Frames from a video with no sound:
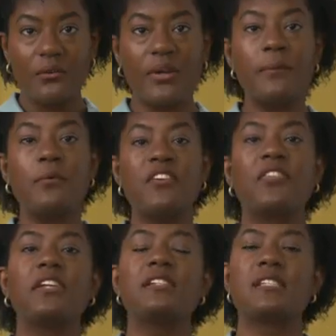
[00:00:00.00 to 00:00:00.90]
We
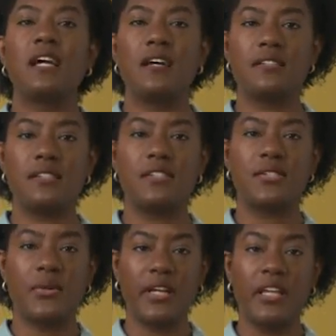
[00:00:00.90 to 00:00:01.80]
briefly discussed
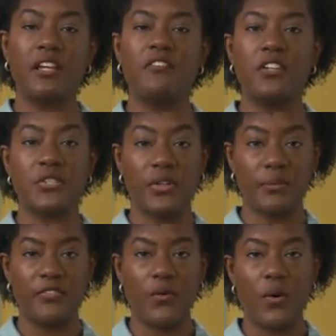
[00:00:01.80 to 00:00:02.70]
sorting and filtering
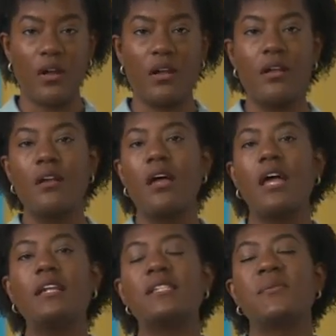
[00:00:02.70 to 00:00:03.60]
before,
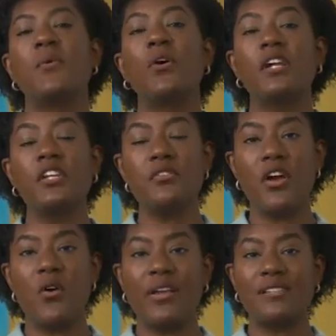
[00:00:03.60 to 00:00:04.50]
and it's important you
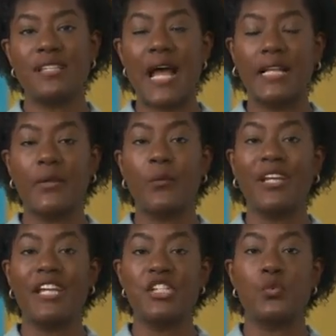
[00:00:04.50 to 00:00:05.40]
know exactly
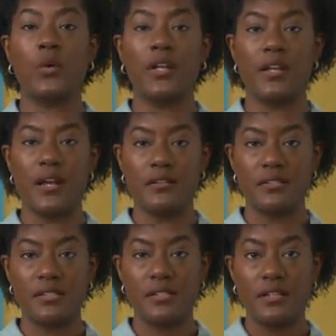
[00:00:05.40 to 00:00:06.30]
what each one
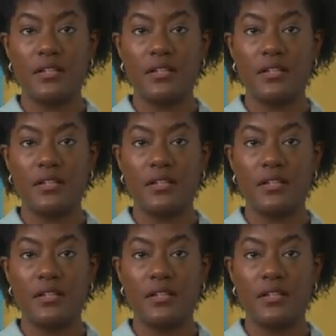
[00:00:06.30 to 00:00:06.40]
does.